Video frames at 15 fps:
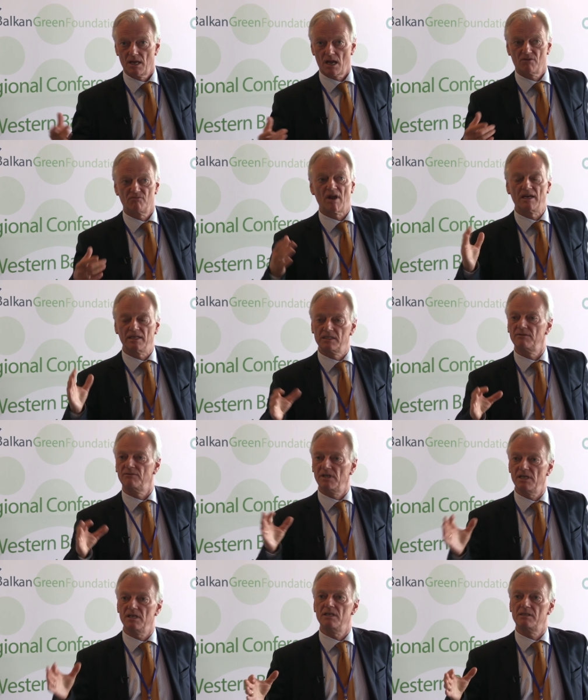
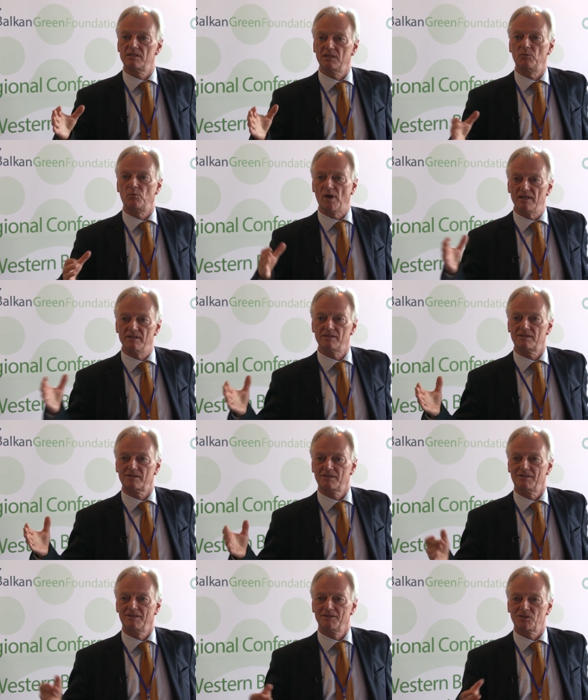relatively easy
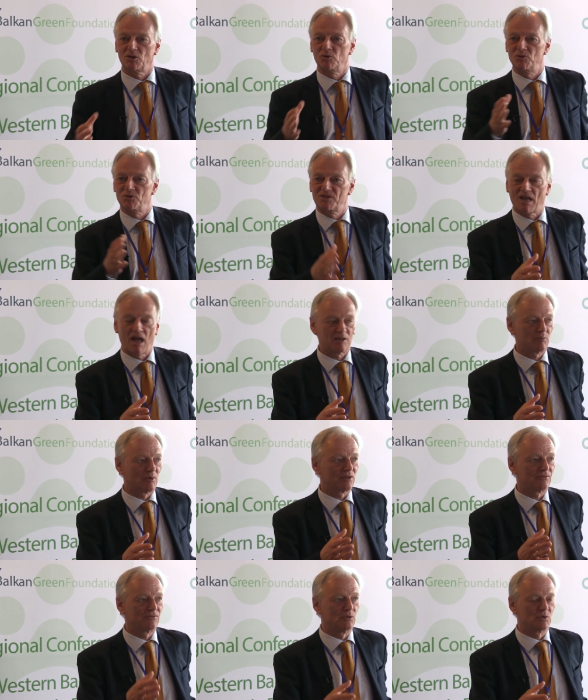wins. So you start
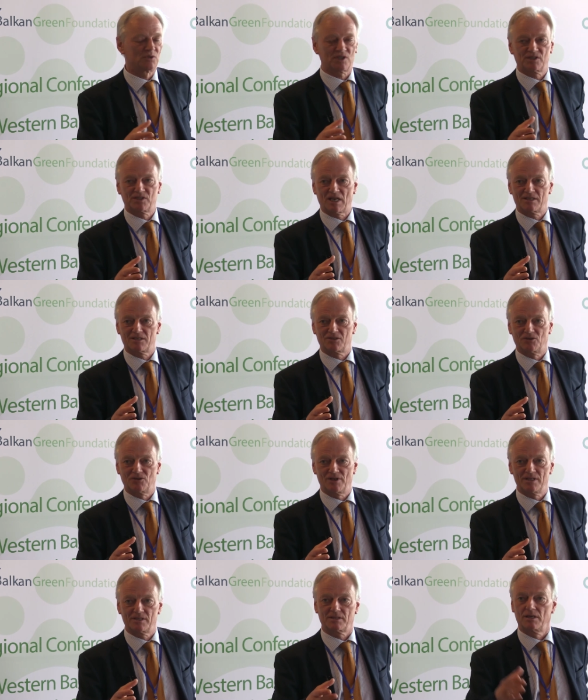with a few success
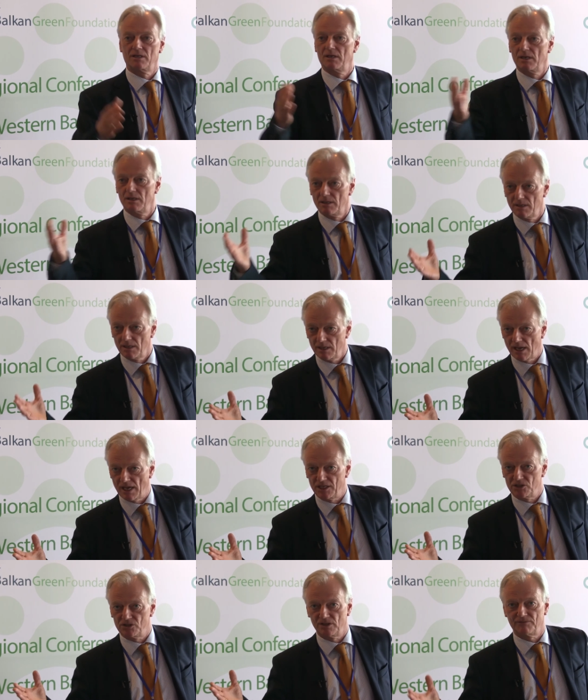stories:
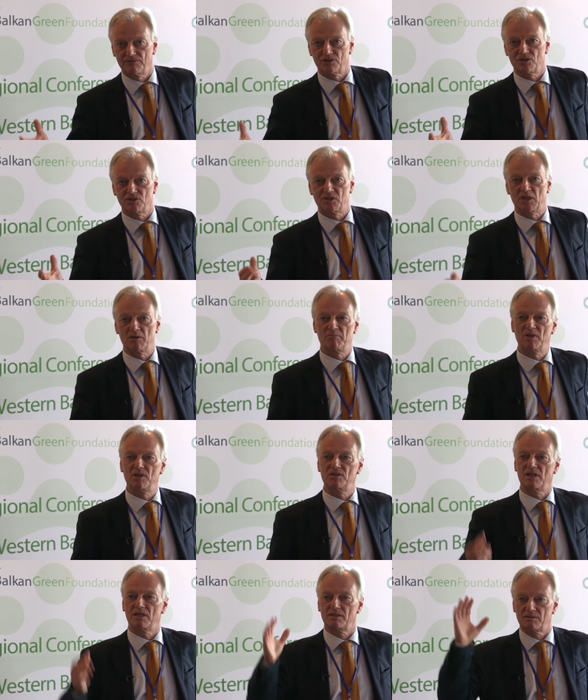energy efficiency in
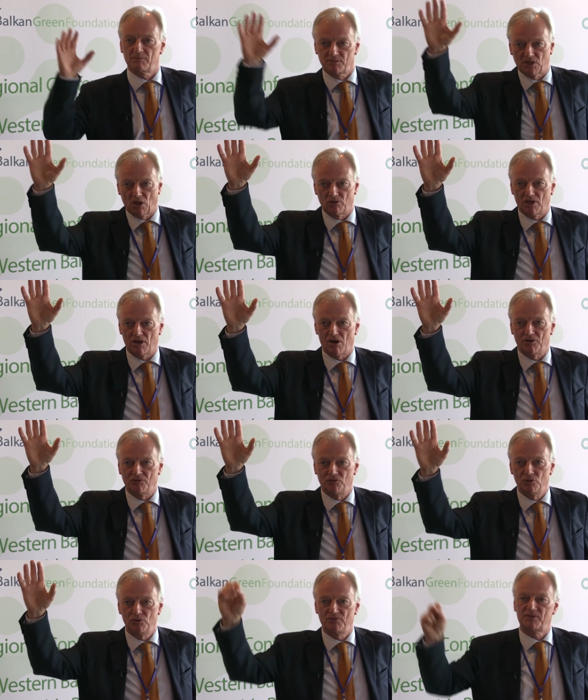buildings, solar
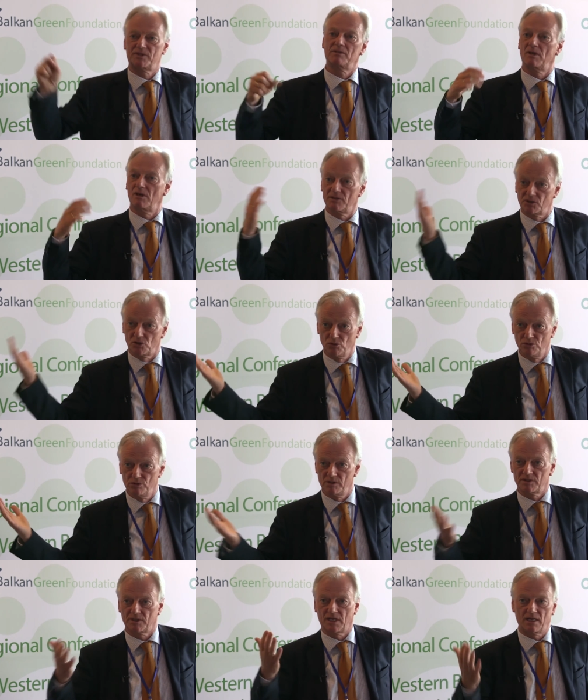on roofs, schools,